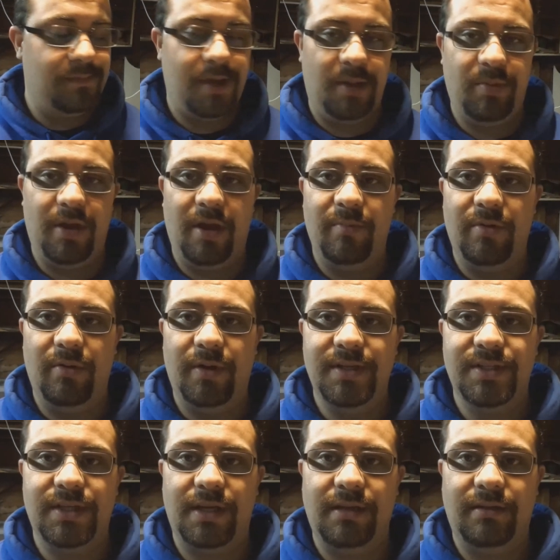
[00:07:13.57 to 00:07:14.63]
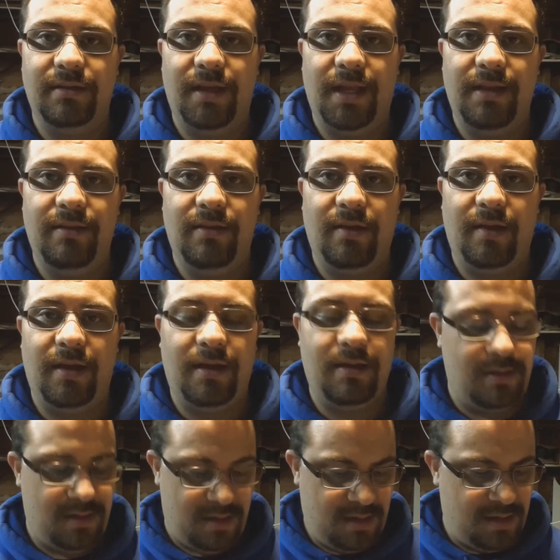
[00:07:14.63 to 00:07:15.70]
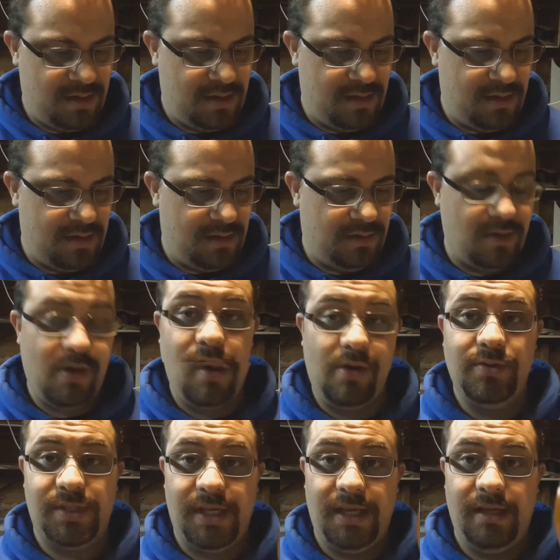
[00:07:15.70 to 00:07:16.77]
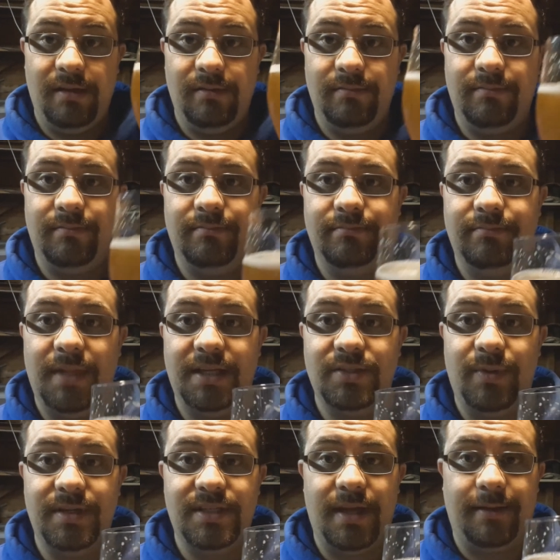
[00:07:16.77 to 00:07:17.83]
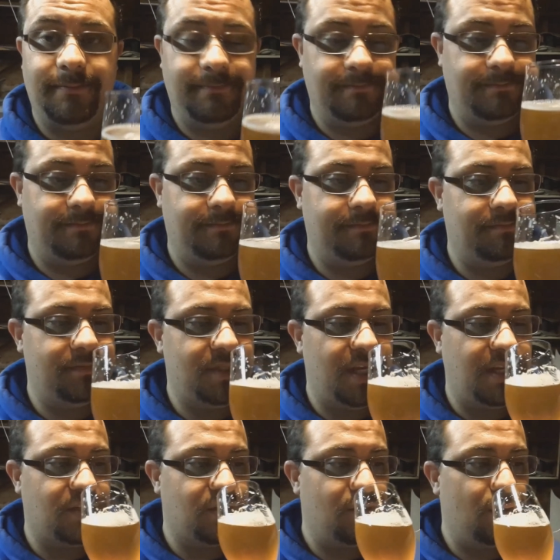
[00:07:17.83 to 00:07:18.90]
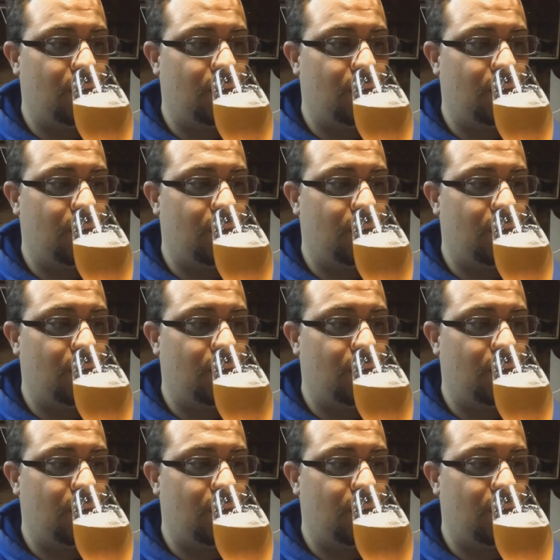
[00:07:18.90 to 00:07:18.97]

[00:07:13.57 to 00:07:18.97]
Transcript: Happy Homebrew Wednesday, and we'll see you next Wednesday. Cheers.